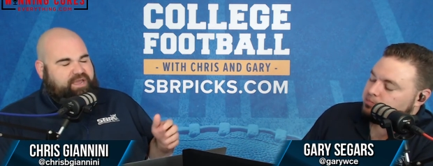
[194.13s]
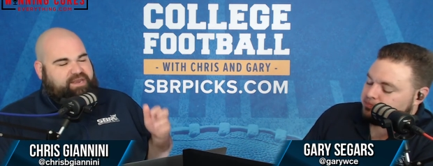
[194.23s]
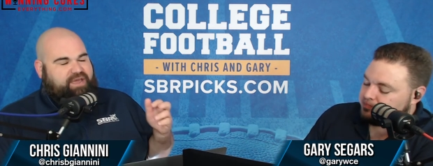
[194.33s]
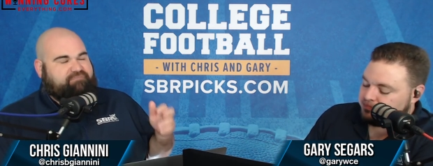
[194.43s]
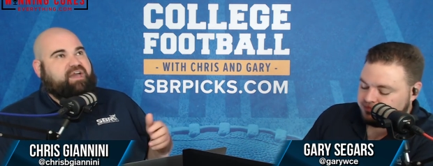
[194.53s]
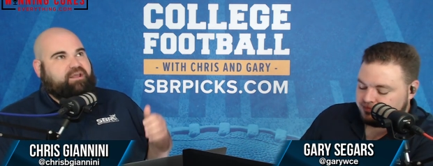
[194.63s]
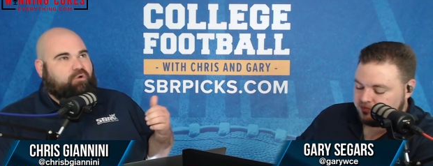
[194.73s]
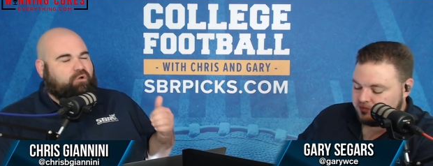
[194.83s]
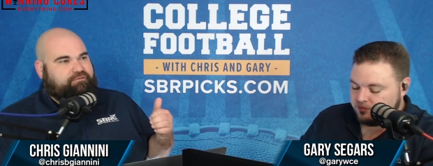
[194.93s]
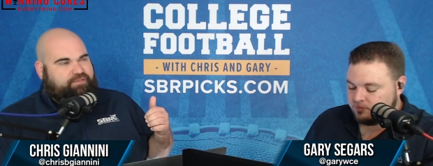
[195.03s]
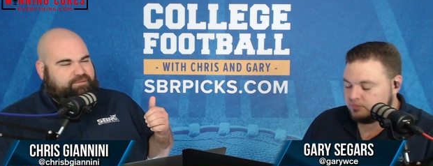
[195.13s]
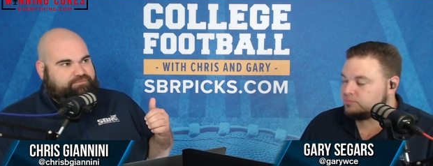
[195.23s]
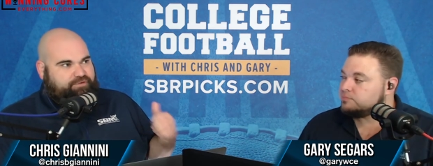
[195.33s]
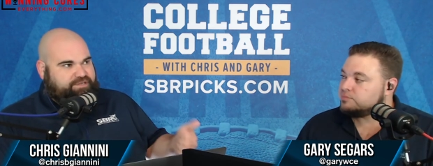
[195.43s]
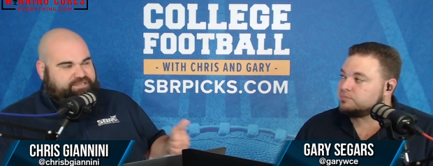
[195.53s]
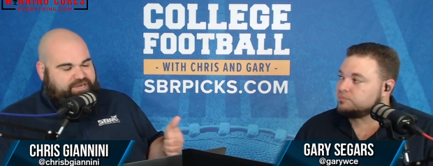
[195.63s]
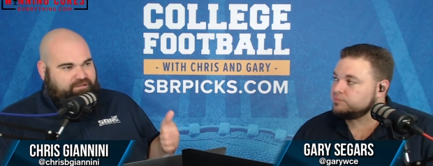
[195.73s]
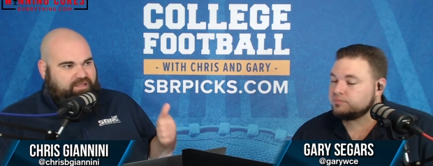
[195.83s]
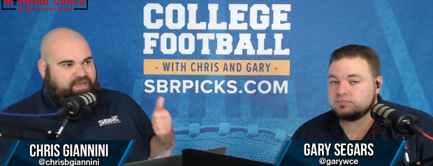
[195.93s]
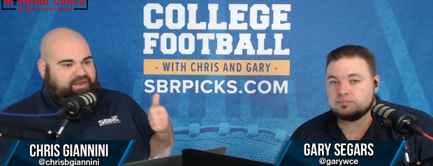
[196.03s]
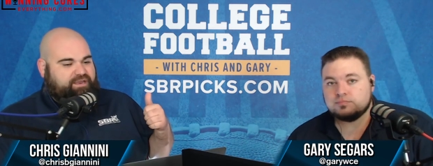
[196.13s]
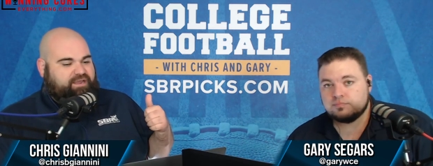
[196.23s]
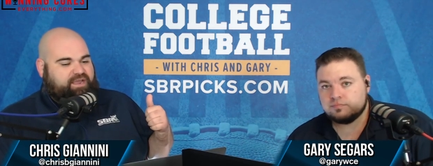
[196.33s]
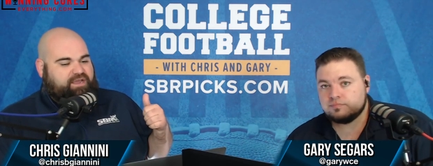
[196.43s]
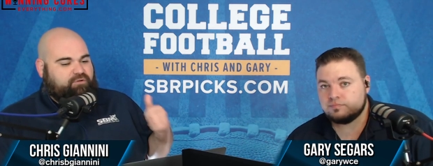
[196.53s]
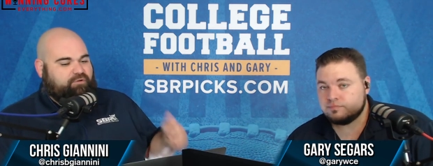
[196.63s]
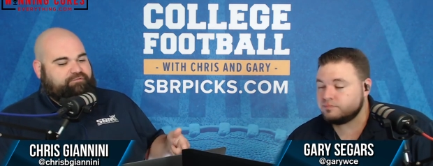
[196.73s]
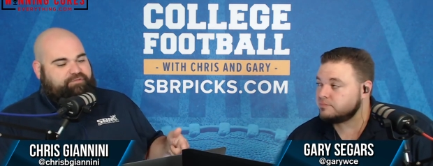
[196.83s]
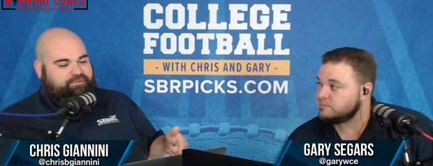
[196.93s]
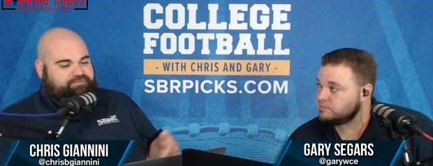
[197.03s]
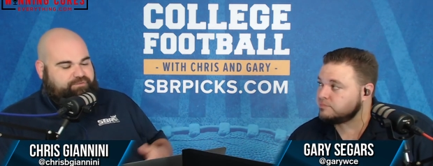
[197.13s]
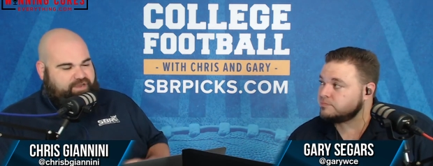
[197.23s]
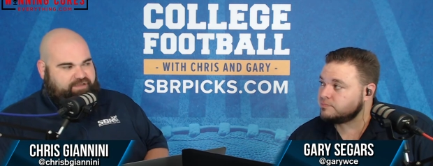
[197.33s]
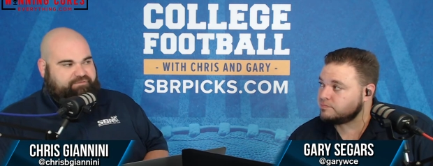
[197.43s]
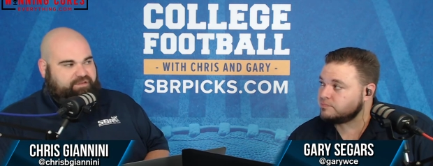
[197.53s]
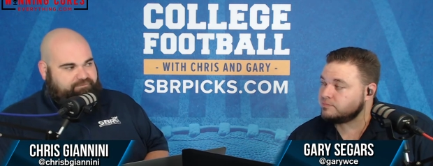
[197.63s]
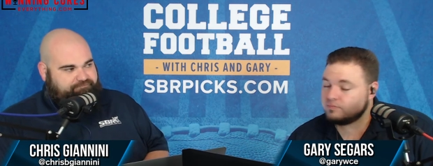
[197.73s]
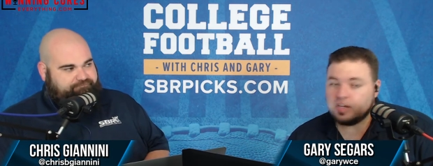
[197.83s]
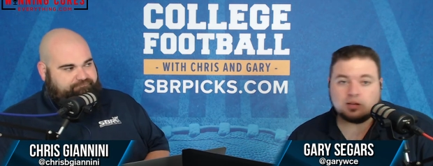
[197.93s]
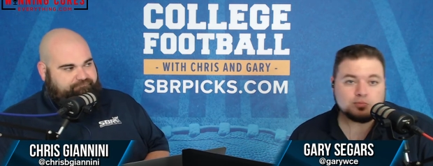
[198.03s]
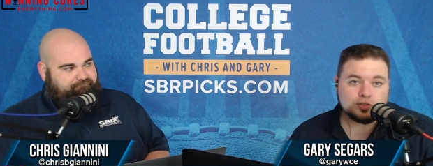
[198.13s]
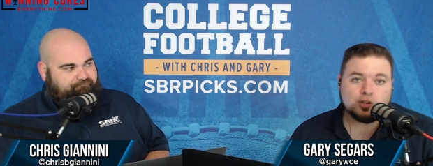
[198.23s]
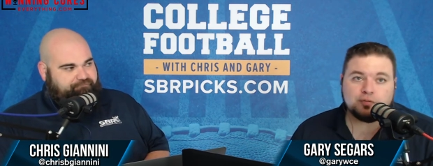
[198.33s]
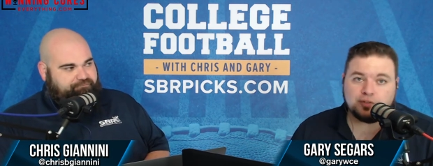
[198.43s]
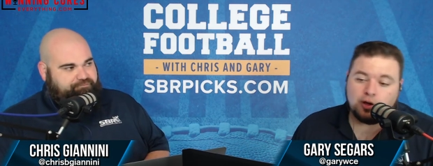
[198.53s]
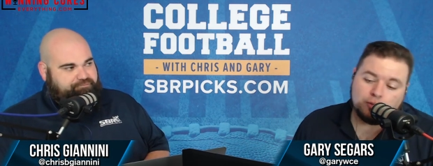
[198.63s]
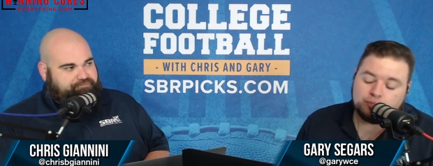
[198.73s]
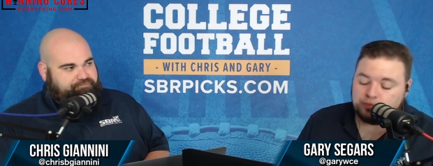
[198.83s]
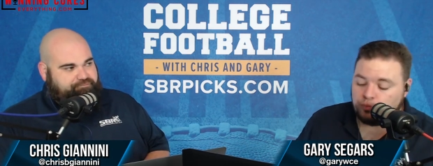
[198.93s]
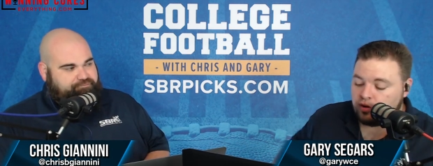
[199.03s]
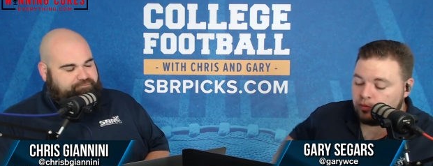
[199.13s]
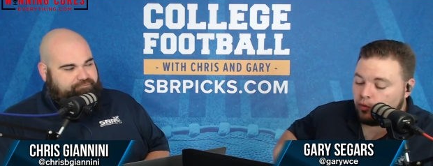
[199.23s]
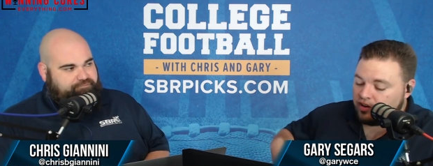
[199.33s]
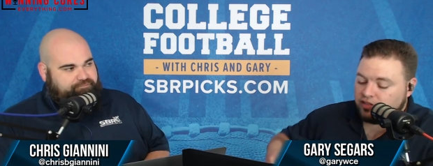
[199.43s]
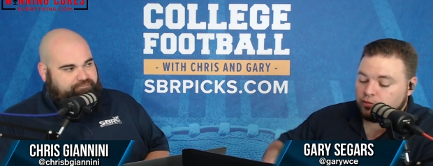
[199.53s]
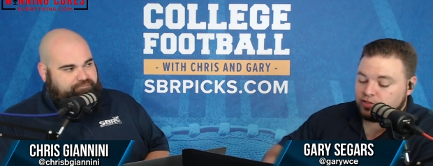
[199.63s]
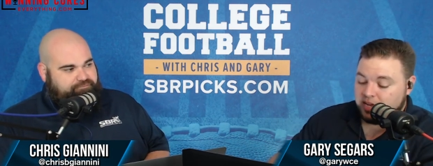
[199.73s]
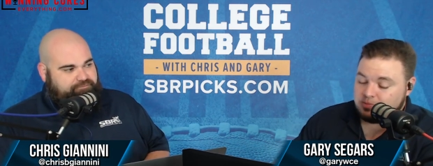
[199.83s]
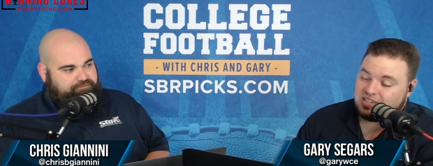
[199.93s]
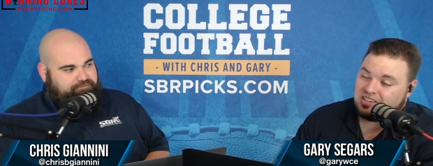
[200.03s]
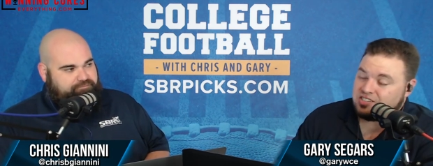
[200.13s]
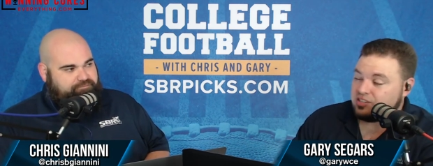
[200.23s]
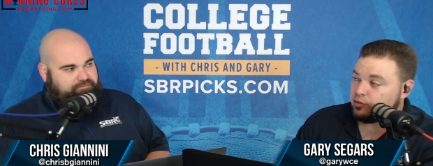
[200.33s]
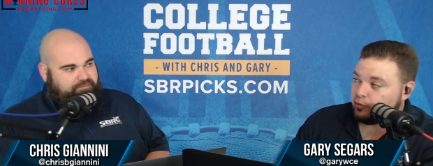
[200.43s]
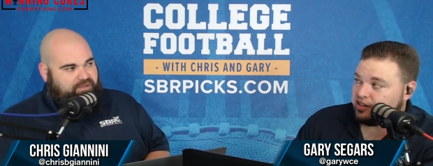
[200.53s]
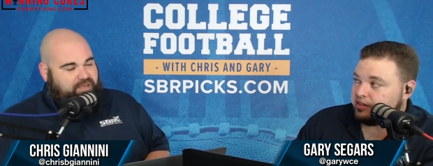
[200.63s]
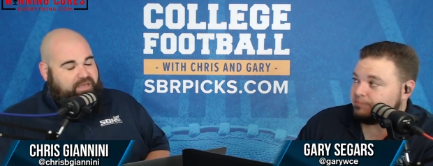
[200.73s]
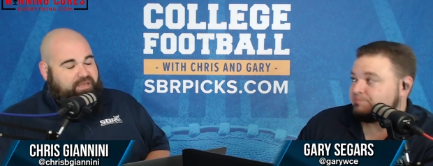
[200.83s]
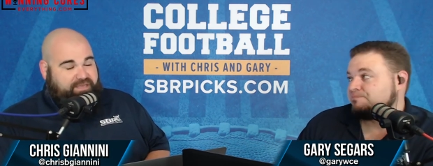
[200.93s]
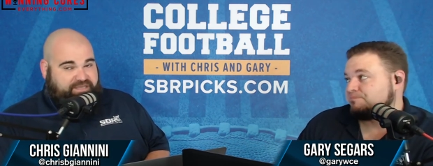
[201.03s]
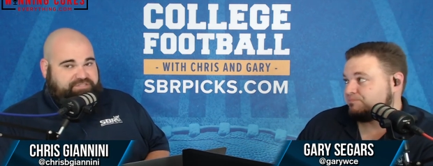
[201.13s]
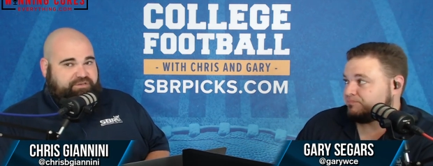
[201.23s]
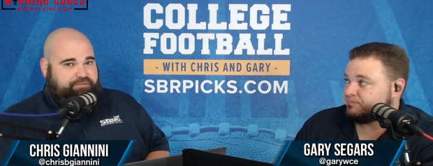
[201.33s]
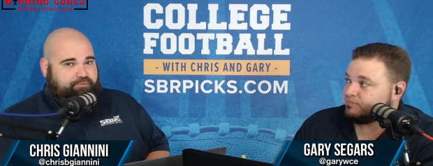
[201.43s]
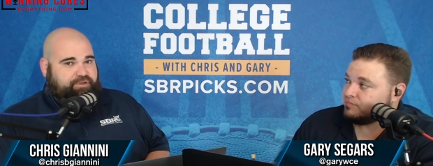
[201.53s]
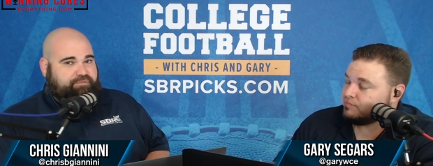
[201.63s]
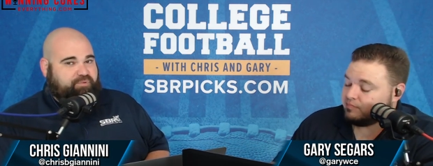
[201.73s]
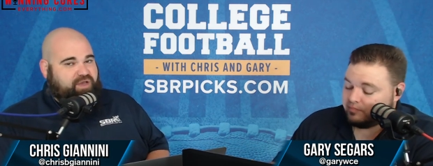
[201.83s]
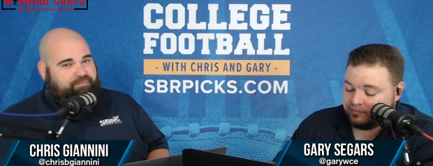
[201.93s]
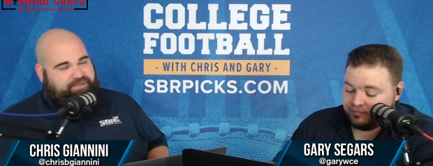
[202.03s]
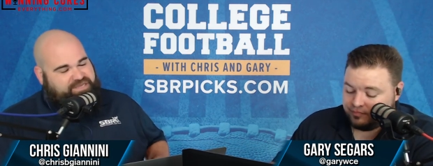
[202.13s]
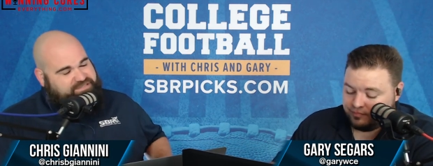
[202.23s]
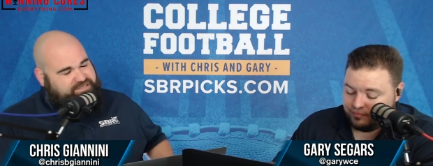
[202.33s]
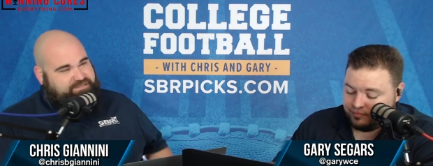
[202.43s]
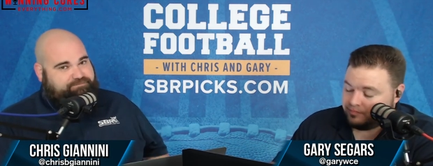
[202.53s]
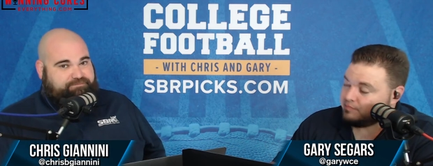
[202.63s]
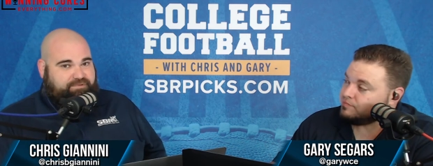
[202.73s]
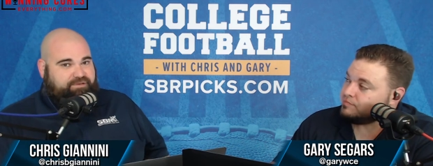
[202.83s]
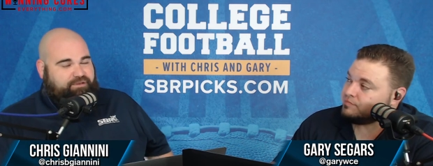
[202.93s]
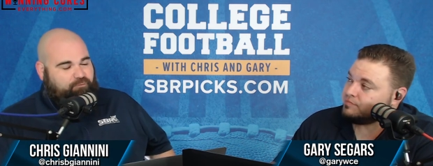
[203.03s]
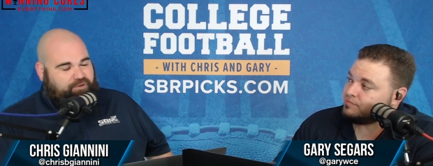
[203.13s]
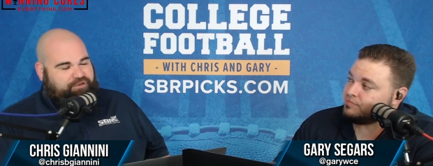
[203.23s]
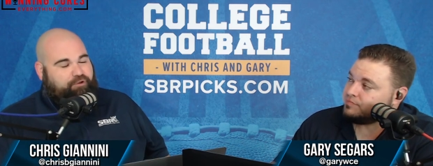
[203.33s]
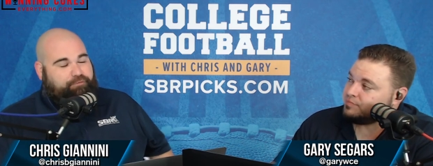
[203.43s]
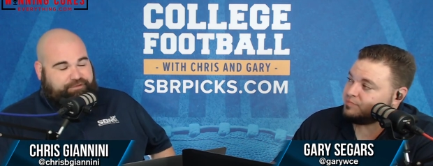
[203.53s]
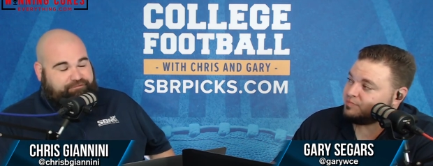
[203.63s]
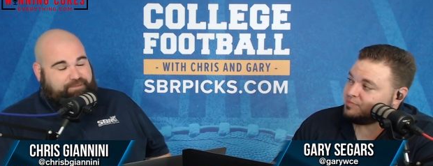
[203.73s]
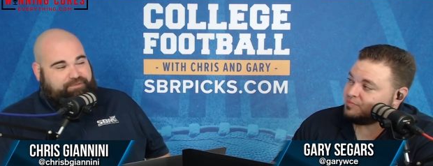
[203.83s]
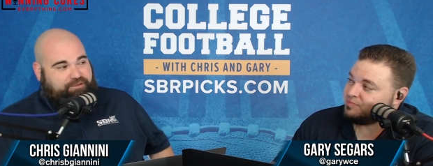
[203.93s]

Speaker 1: And I've got coin flips for East Carolina, and I got coin flips for Navy. Yeah.
Speaker 2: So if you go one and one in those games,
Speaker 1: that gets you to three. Gets you to three. The problem is, is when you're only flipping the